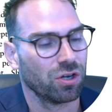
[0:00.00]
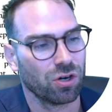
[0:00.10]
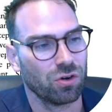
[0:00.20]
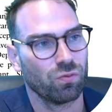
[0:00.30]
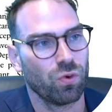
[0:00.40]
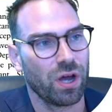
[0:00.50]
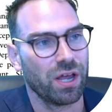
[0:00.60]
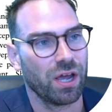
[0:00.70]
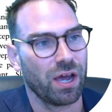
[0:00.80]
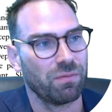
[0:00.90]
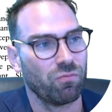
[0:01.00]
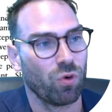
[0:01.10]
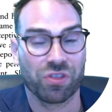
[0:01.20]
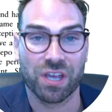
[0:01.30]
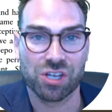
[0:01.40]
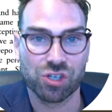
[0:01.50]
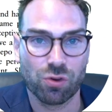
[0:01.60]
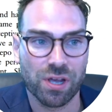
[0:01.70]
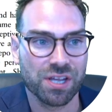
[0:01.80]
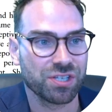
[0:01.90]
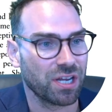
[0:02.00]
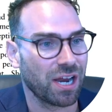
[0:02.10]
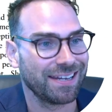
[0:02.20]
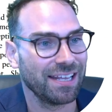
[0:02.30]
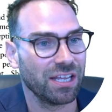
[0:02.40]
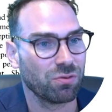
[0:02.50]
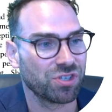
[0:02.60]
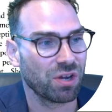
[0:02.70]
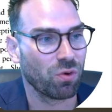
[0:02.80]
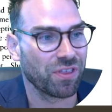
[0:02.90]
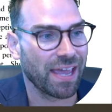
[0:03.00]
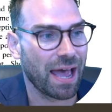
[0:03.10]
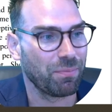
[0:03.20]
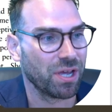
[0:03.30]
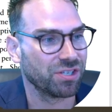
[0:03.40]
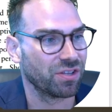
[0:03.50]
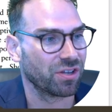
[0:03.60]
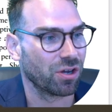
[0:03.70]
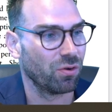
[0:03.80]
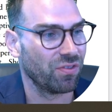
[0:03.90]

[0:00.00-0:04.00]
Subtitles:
you know, what the issue is, and ideally it would say what the gap is, and then go.